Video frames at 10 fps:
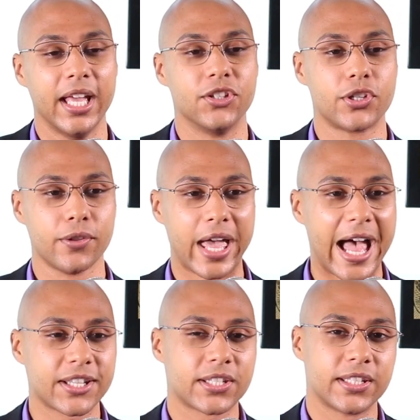And so
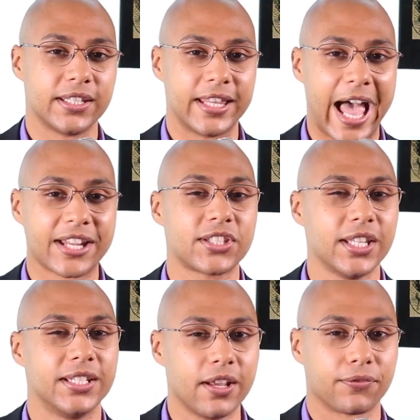that's
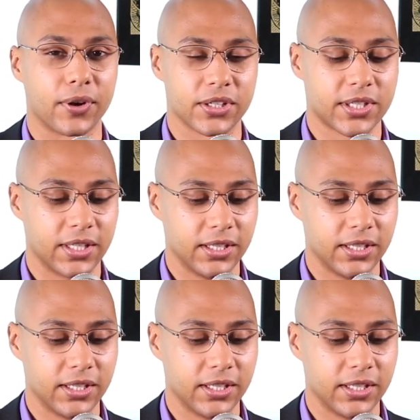the difference.